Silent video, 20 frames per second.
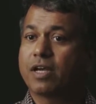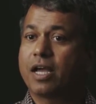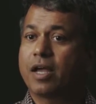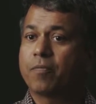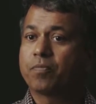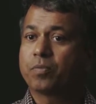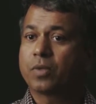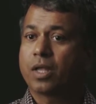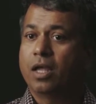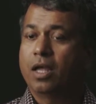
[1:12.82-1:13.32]
uh,
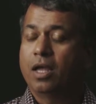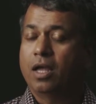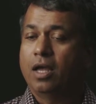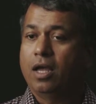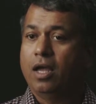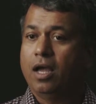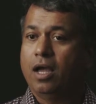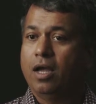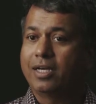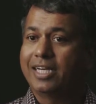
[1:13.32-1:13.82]

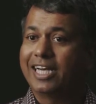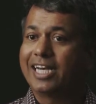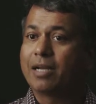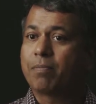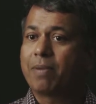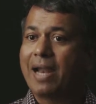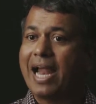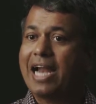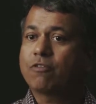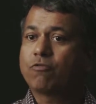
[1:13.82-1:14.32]
uh data
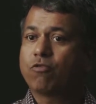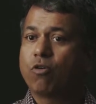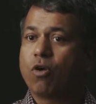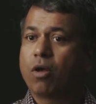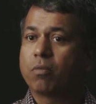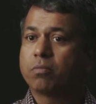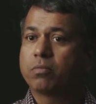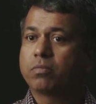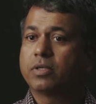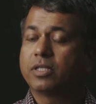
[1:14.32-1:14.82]

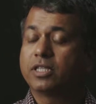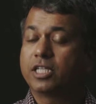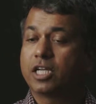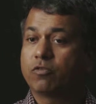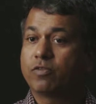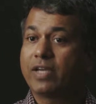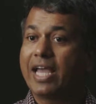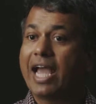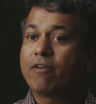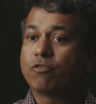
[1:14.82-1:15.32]
platform
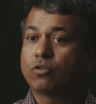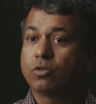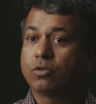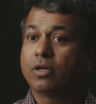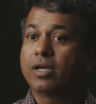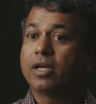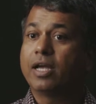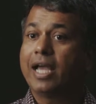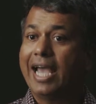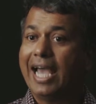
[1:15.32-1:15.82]
that we have to
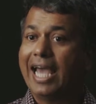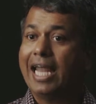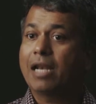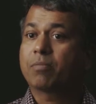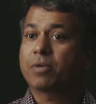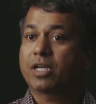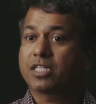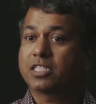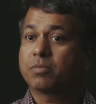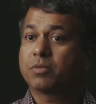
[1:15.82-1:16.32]

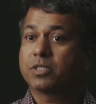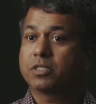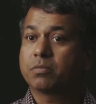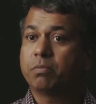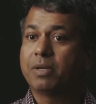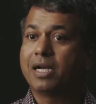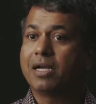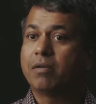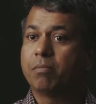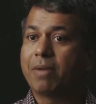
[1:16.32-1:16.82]
help customers
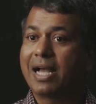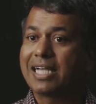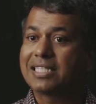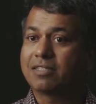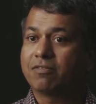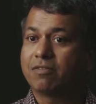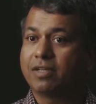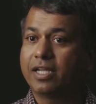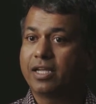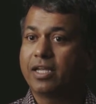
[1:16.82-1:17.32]
build
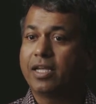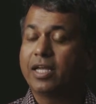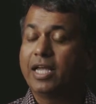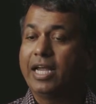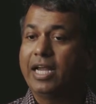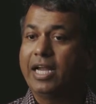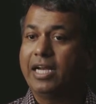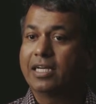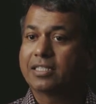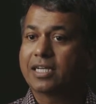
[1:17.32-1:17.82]
massively
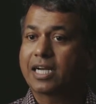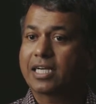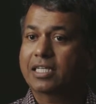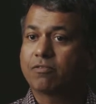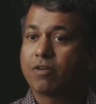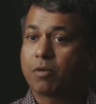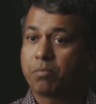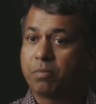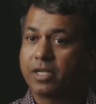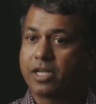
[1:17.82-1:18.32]

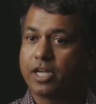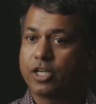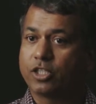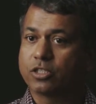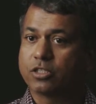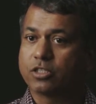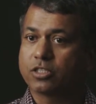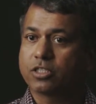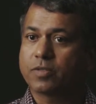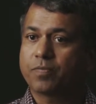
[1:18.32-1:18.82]
interactive
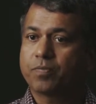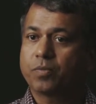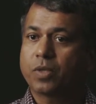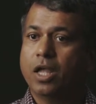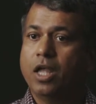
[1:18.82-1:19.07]
applications.